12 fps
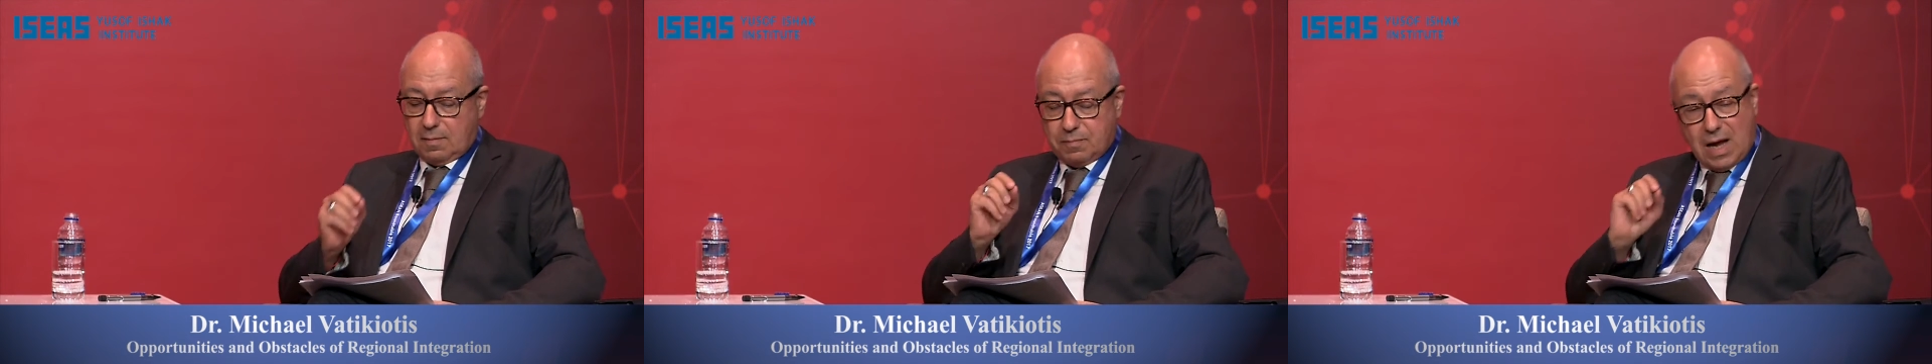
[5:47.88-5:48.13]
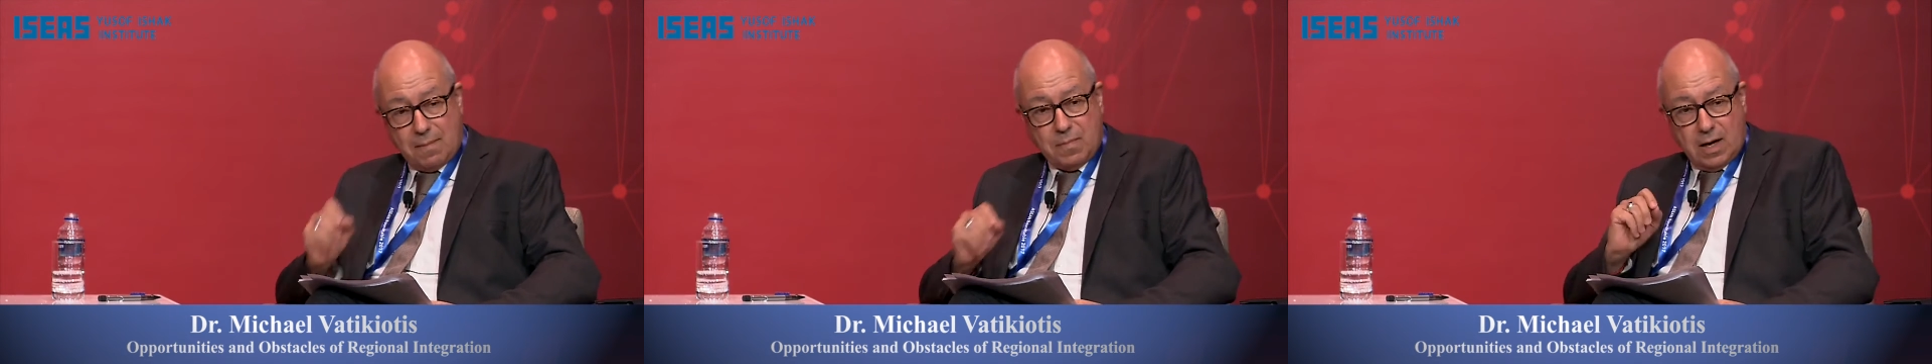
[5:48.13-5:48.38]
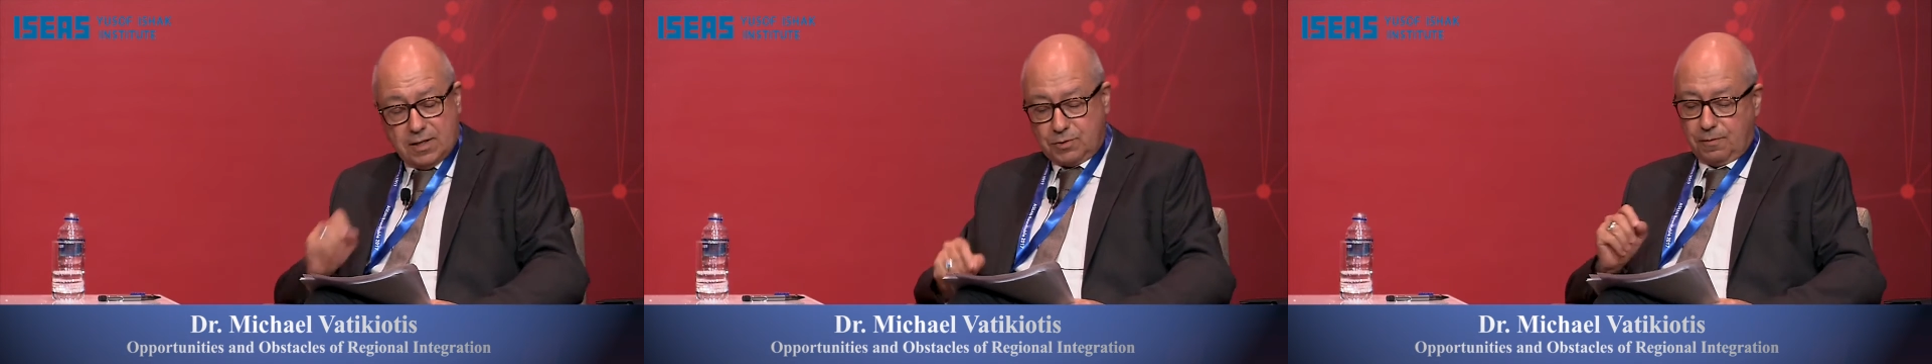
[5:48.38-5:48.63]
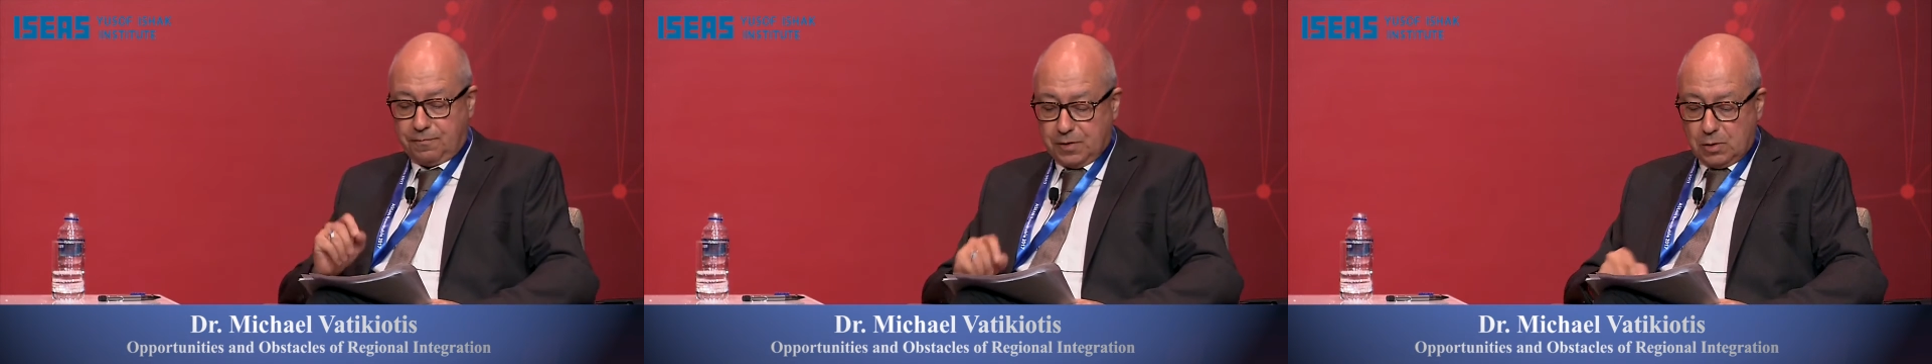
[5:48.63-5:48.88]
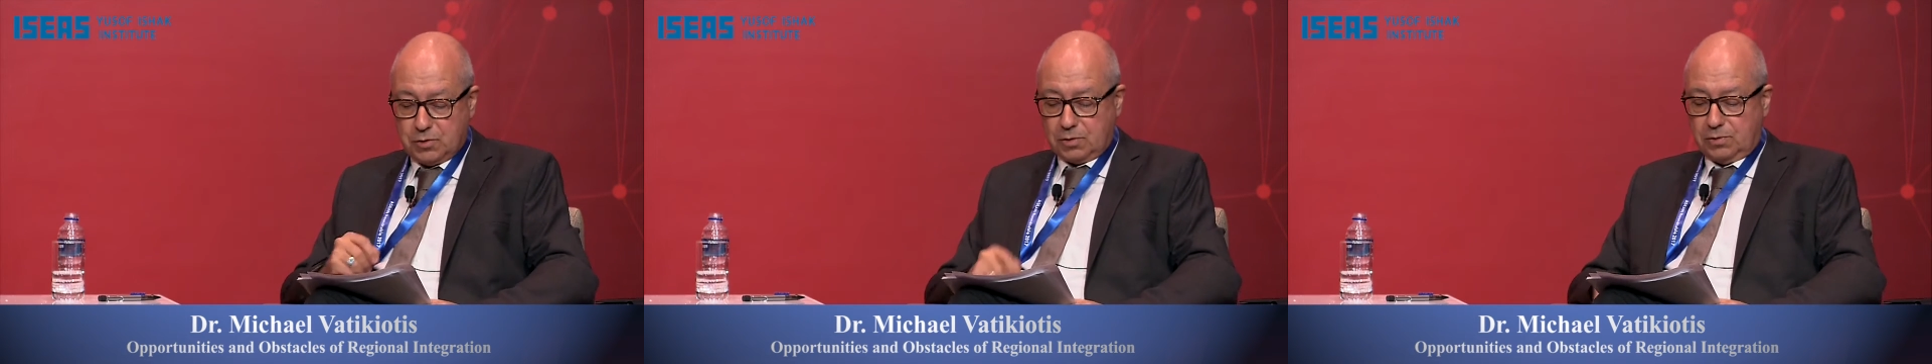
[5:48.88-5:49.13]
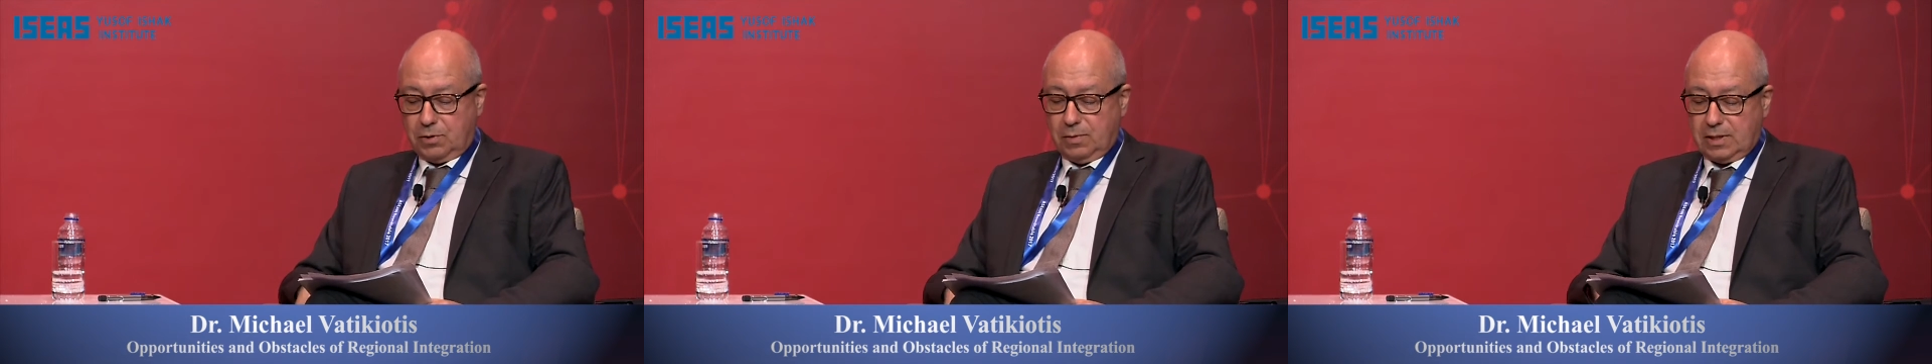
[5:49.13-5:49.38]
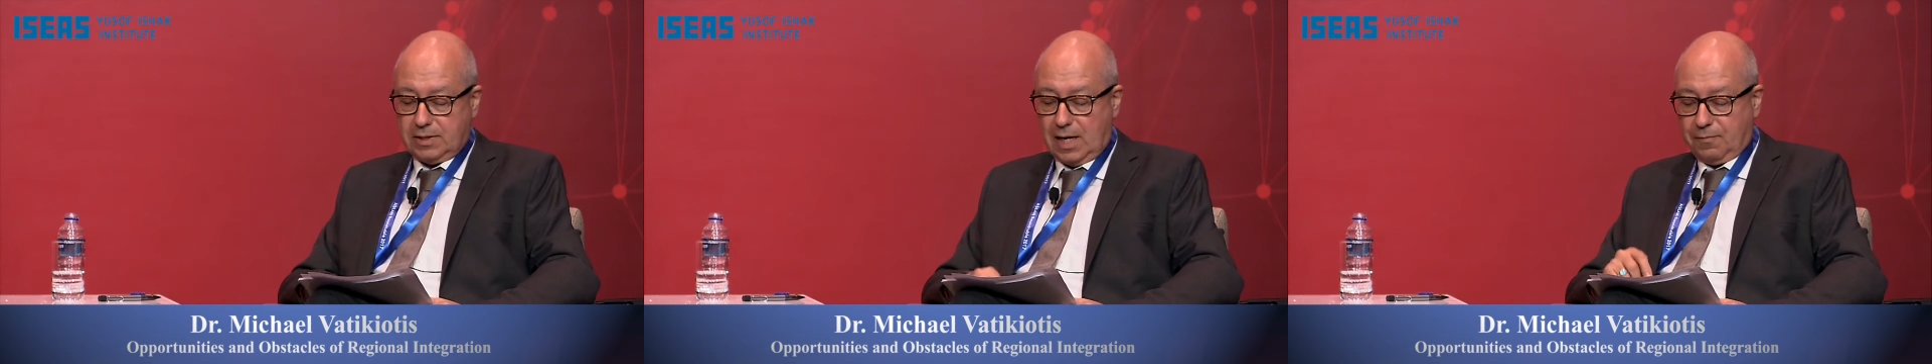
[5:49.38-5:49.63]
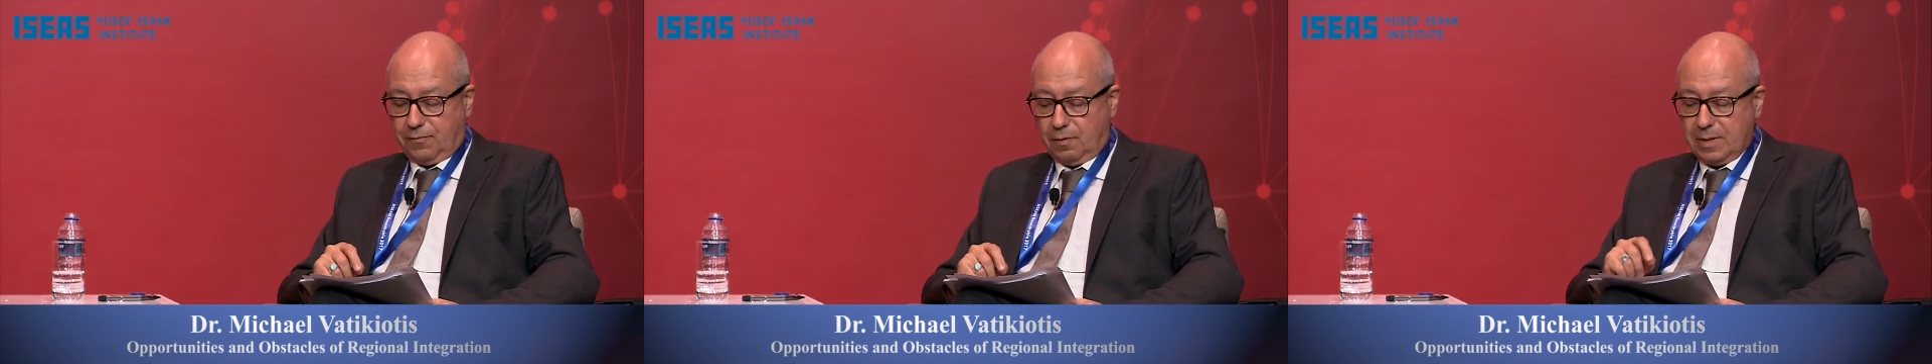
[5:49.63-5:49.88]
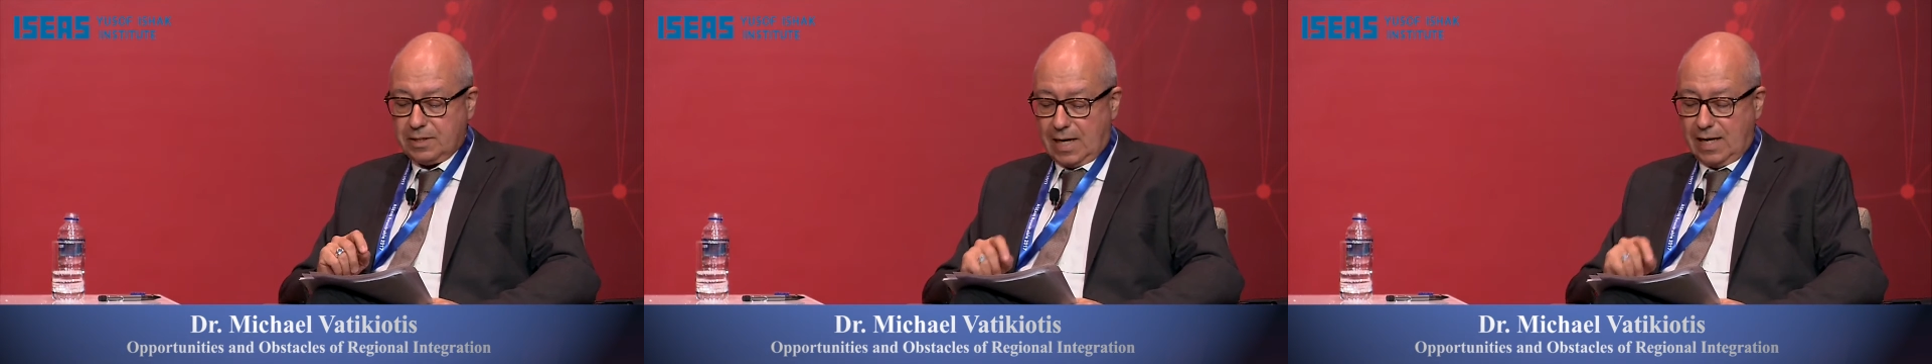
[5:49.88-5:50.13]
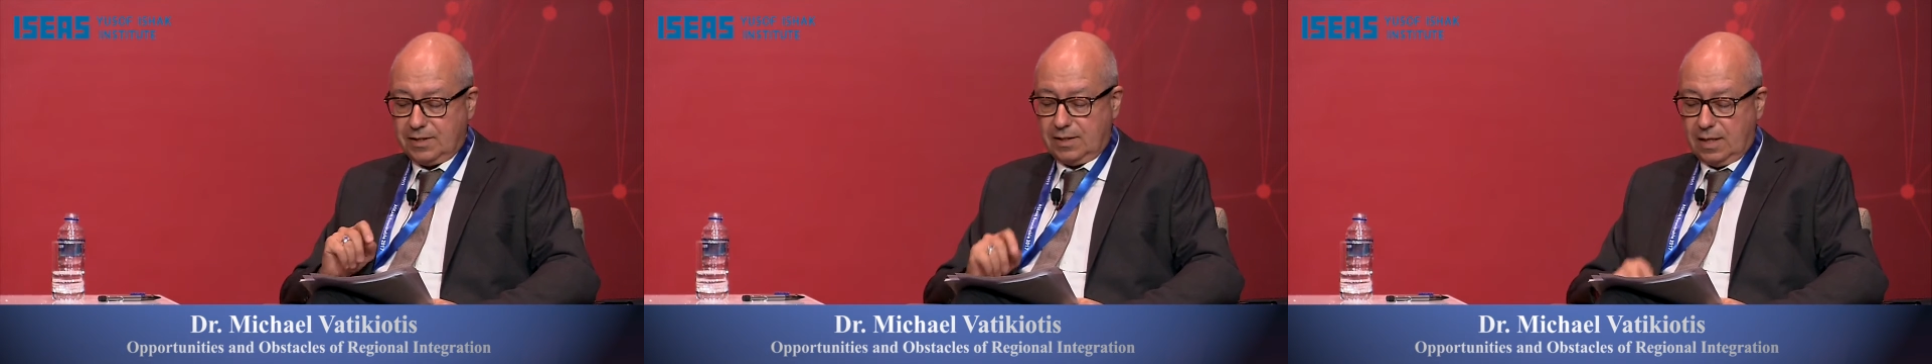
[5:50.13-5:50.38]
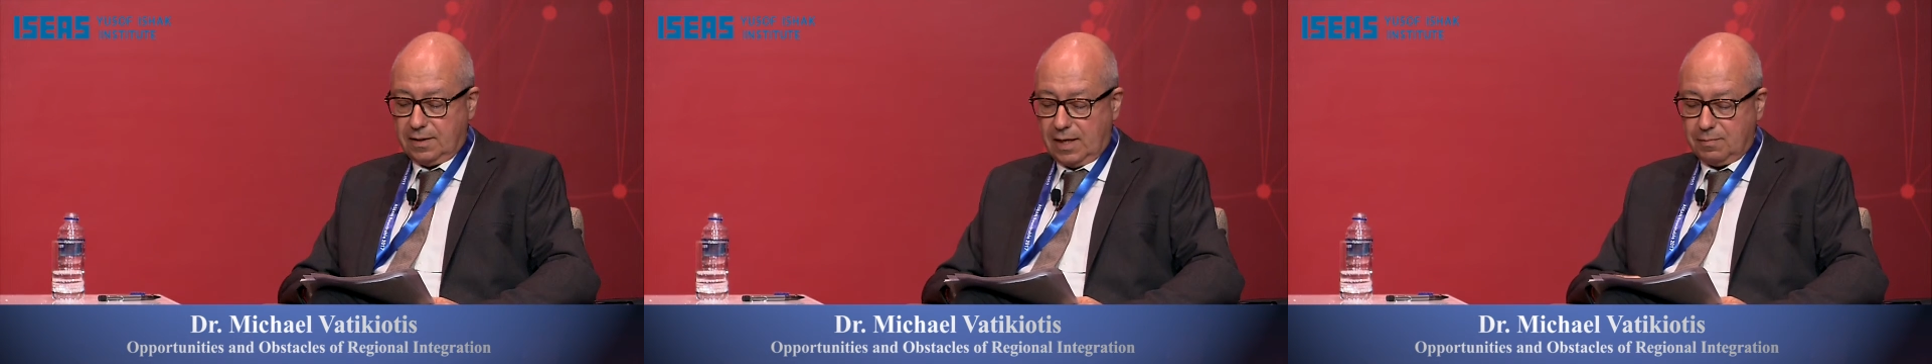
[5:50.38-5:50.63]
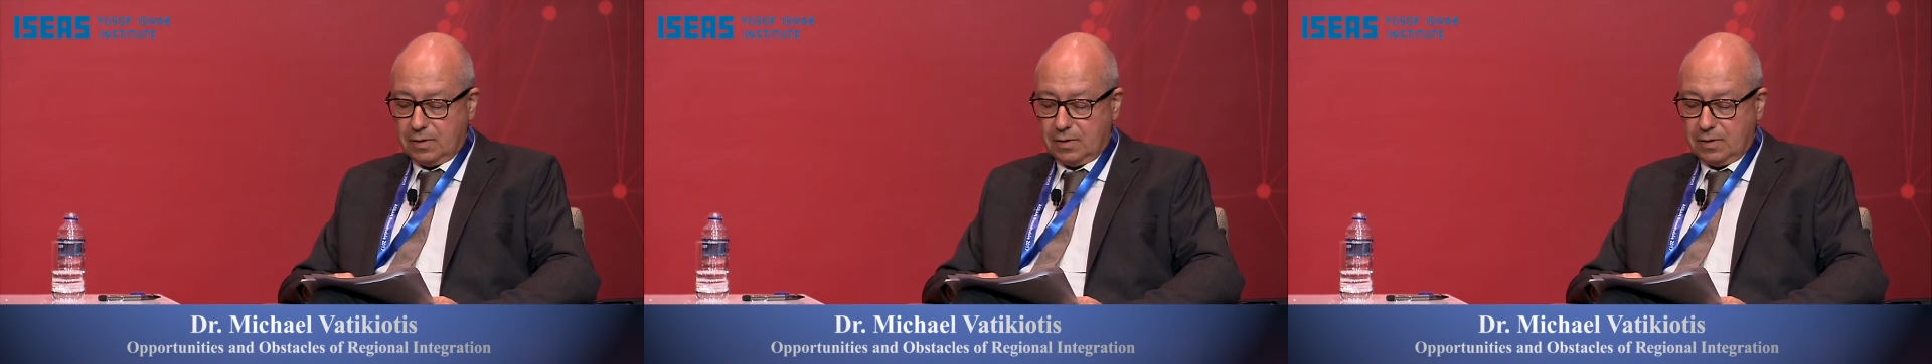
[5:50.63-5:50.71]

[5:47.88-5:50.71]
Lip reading: Myanmar's refusal to accept help from its ASEAN